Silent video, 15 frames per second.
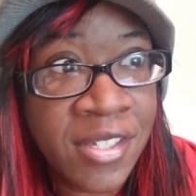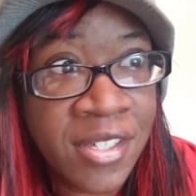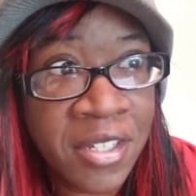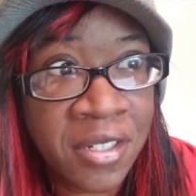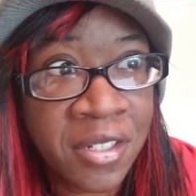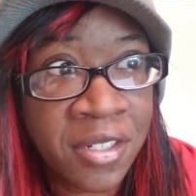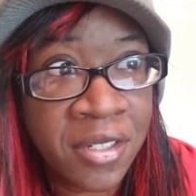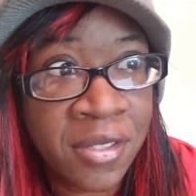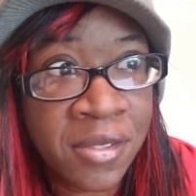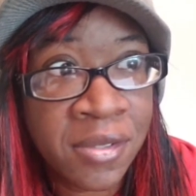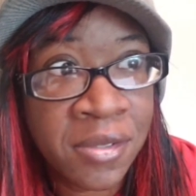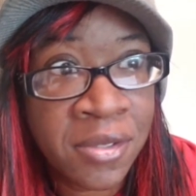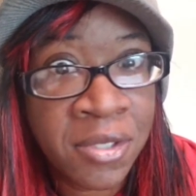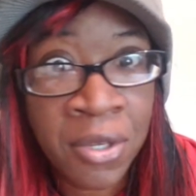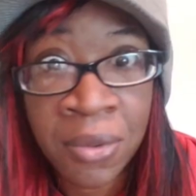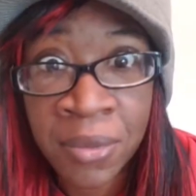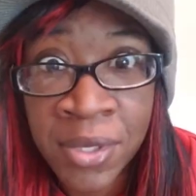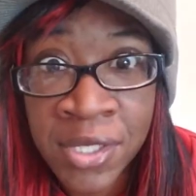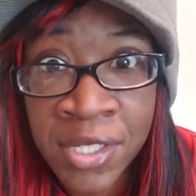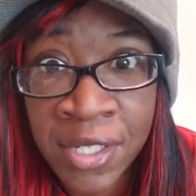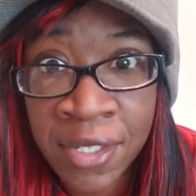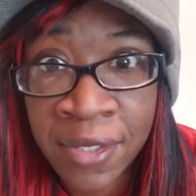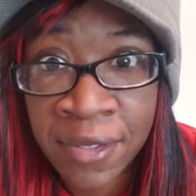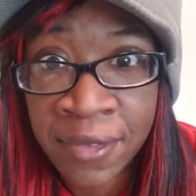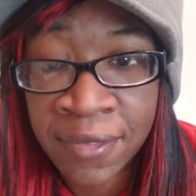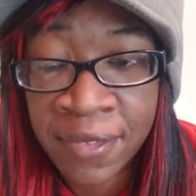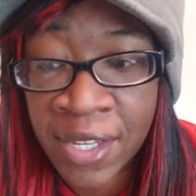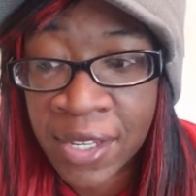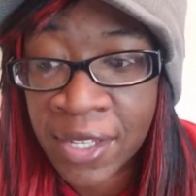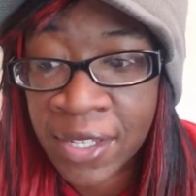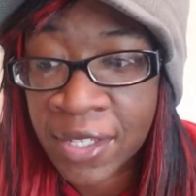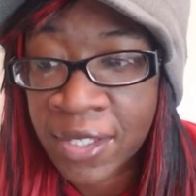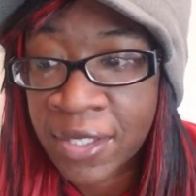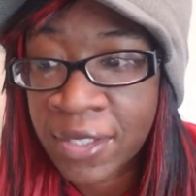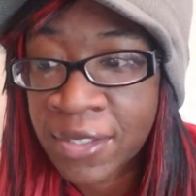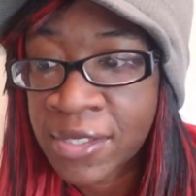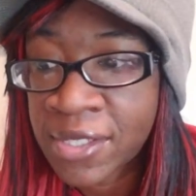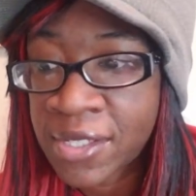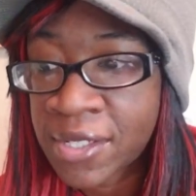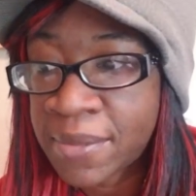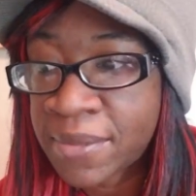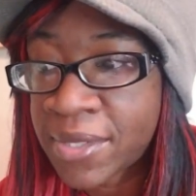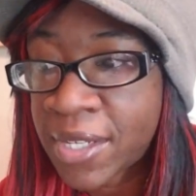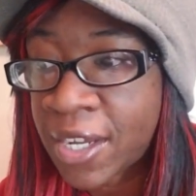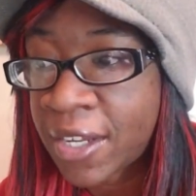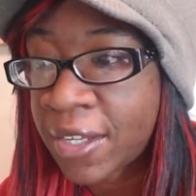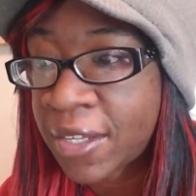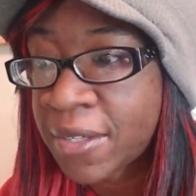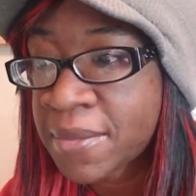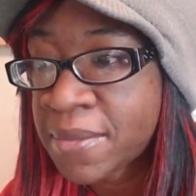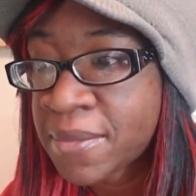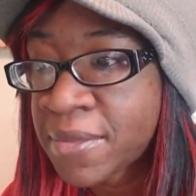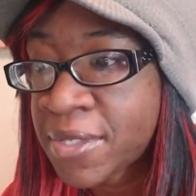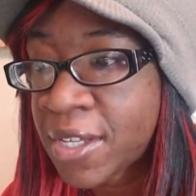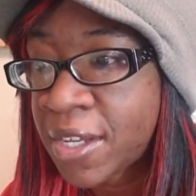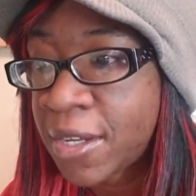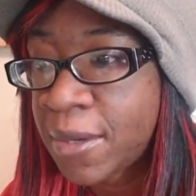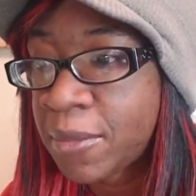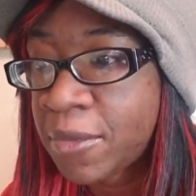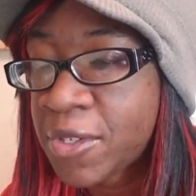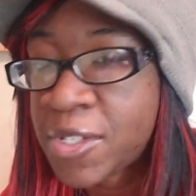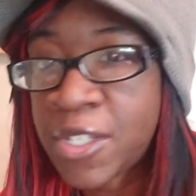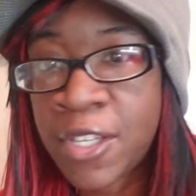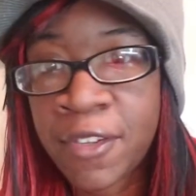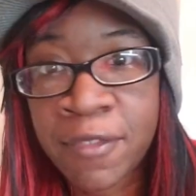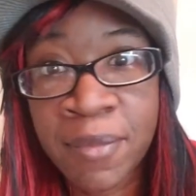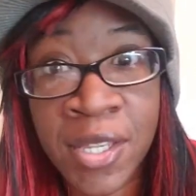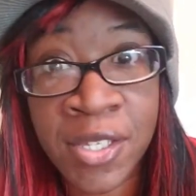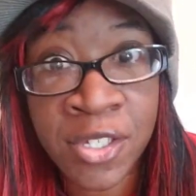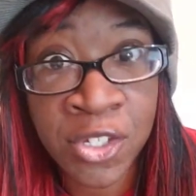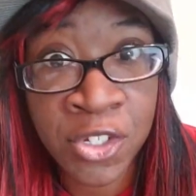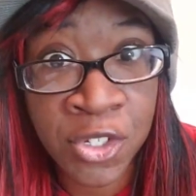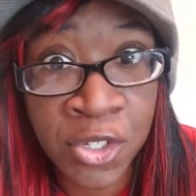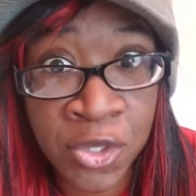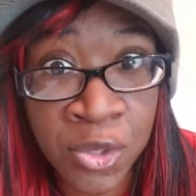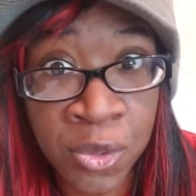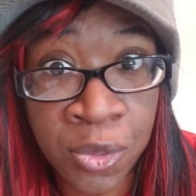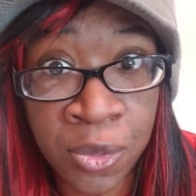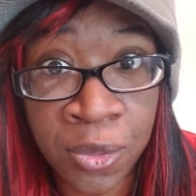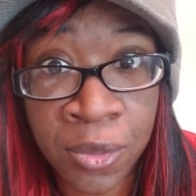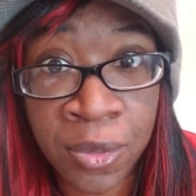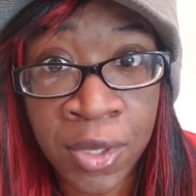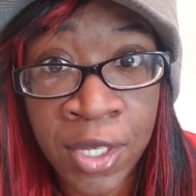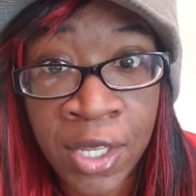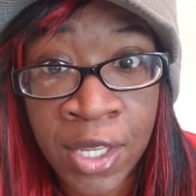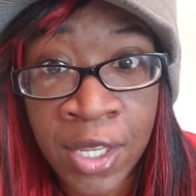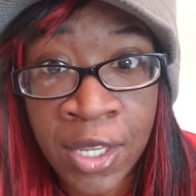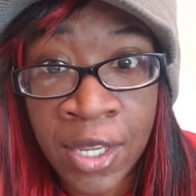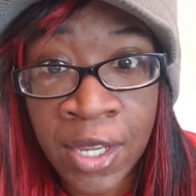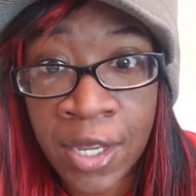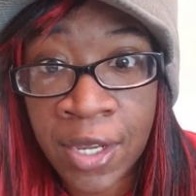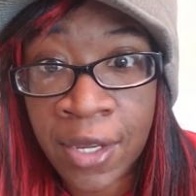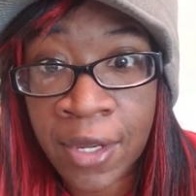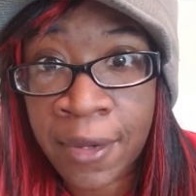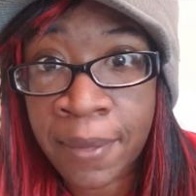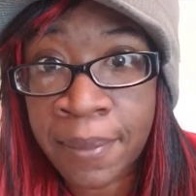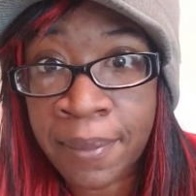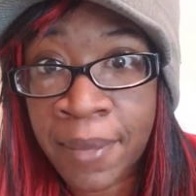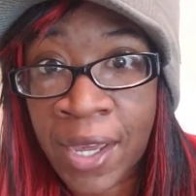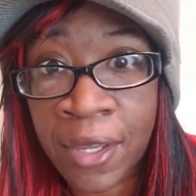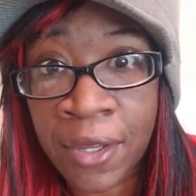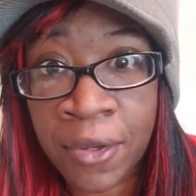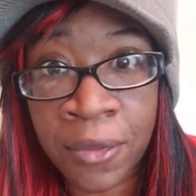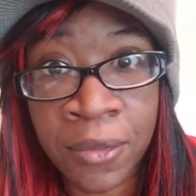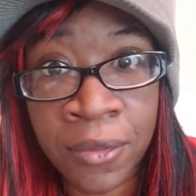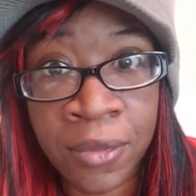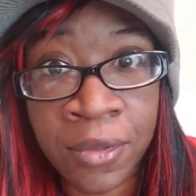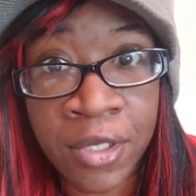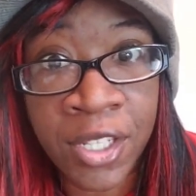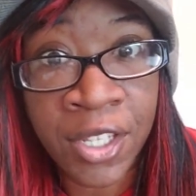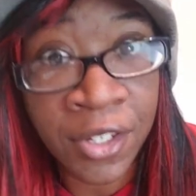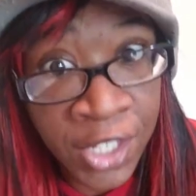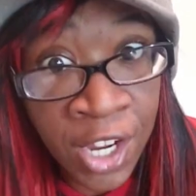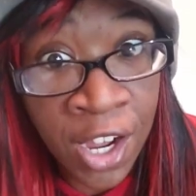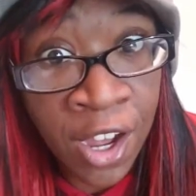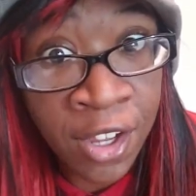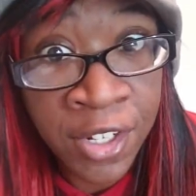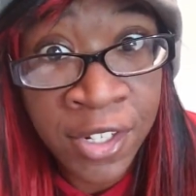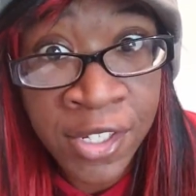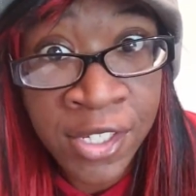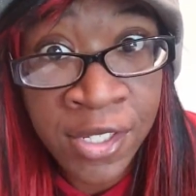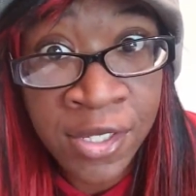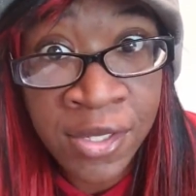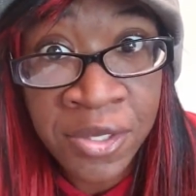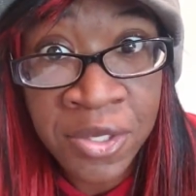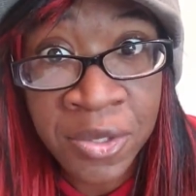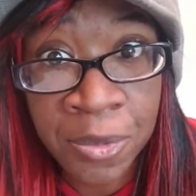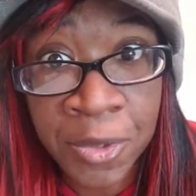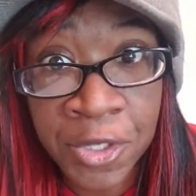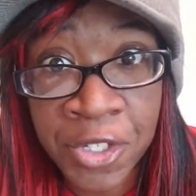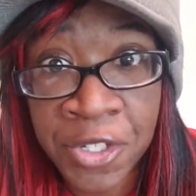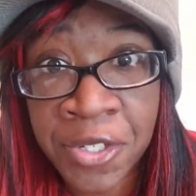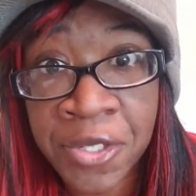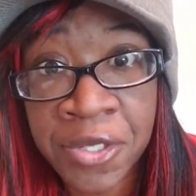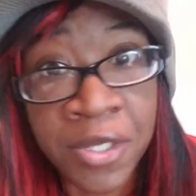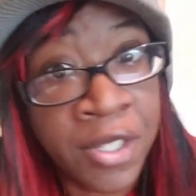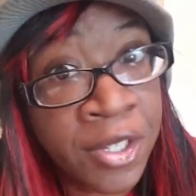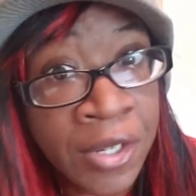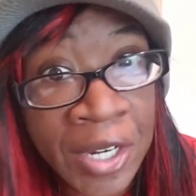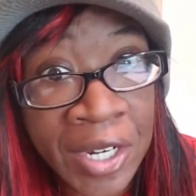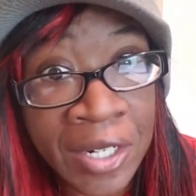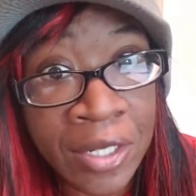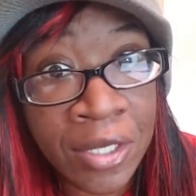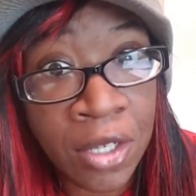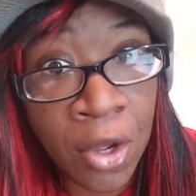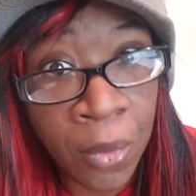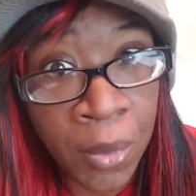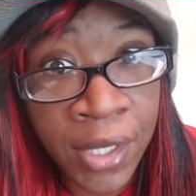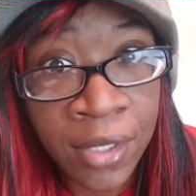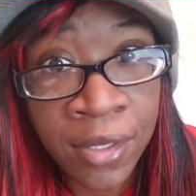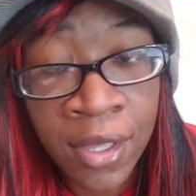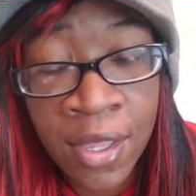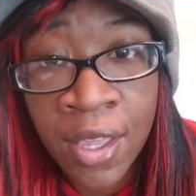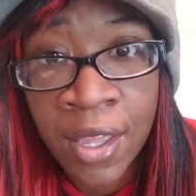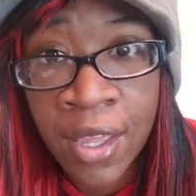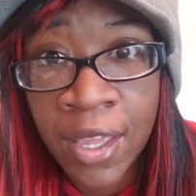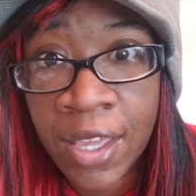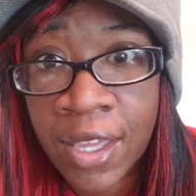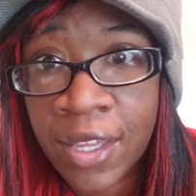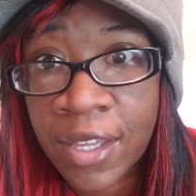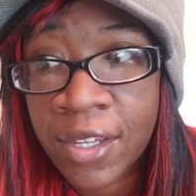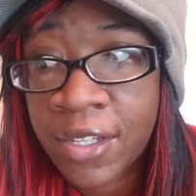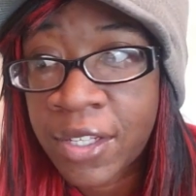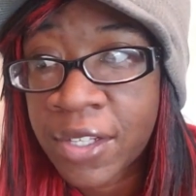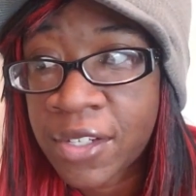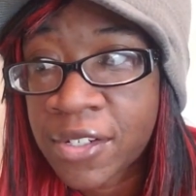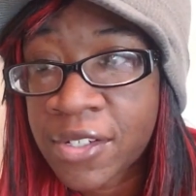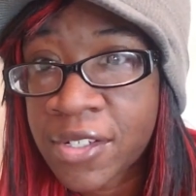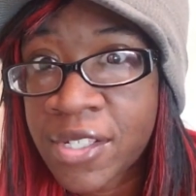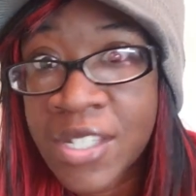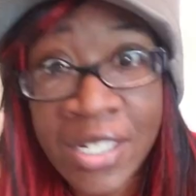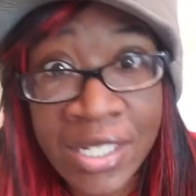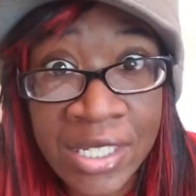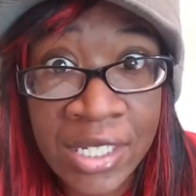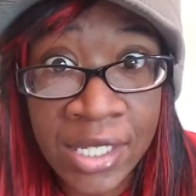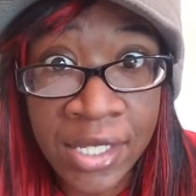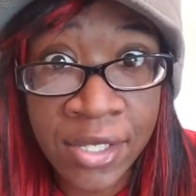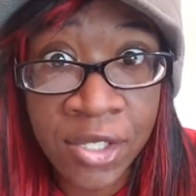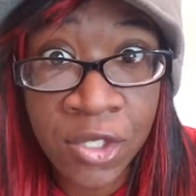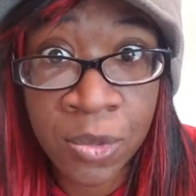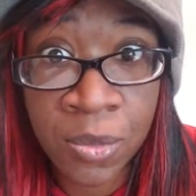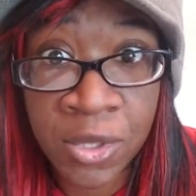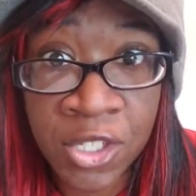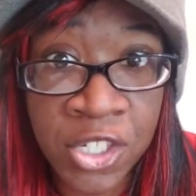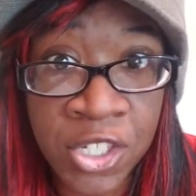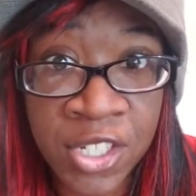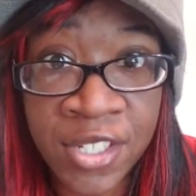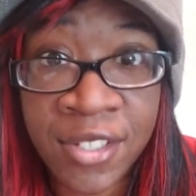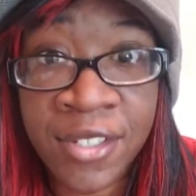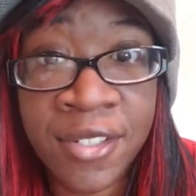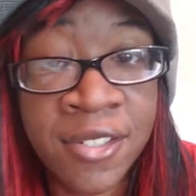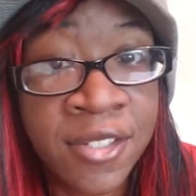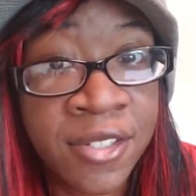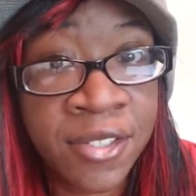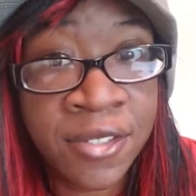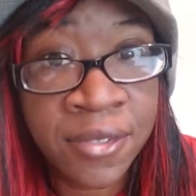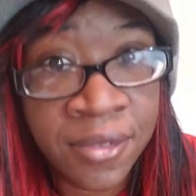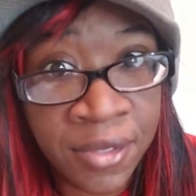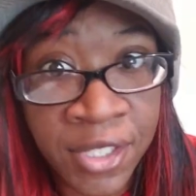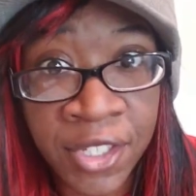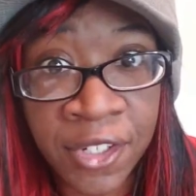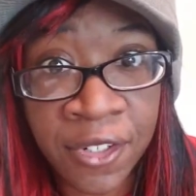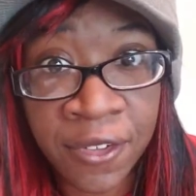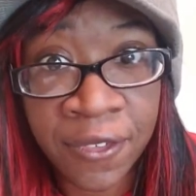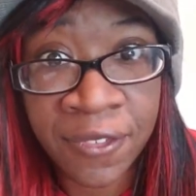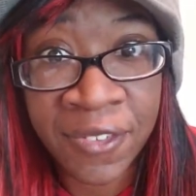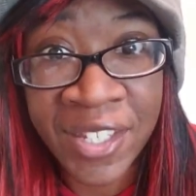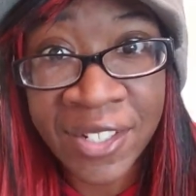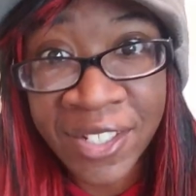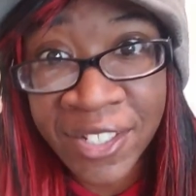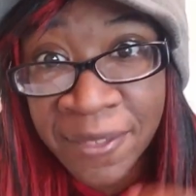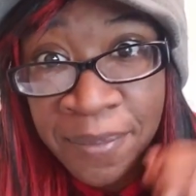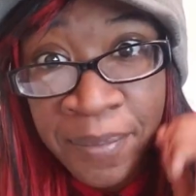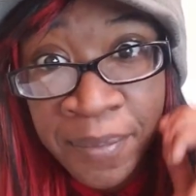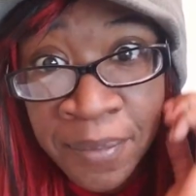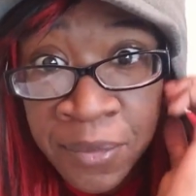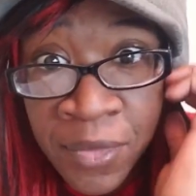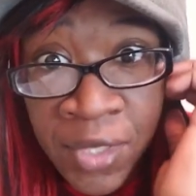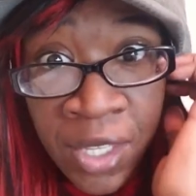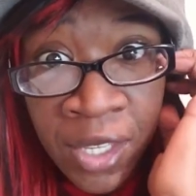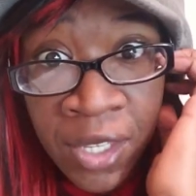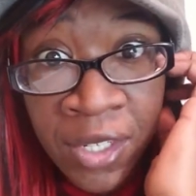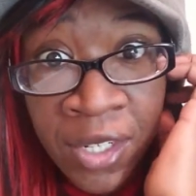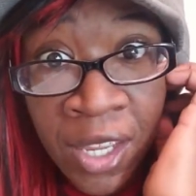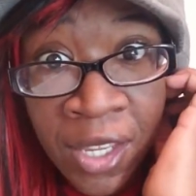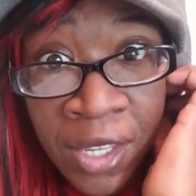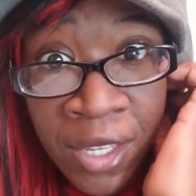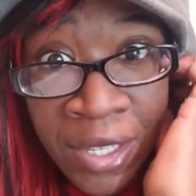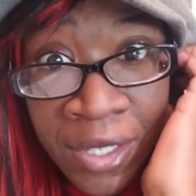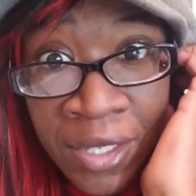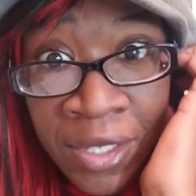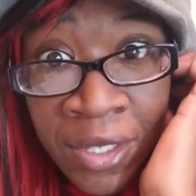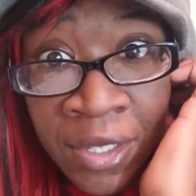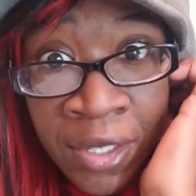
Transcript: an intuitive, I sometimes receive messages through my own claircognizance, which is clear inner knowing, and clairsentience, which is clear feeling. And I